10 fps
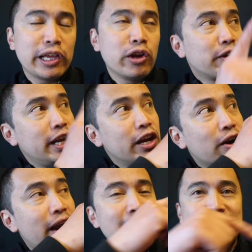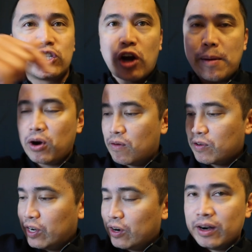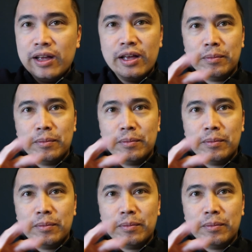clicking over here and subscribing over here.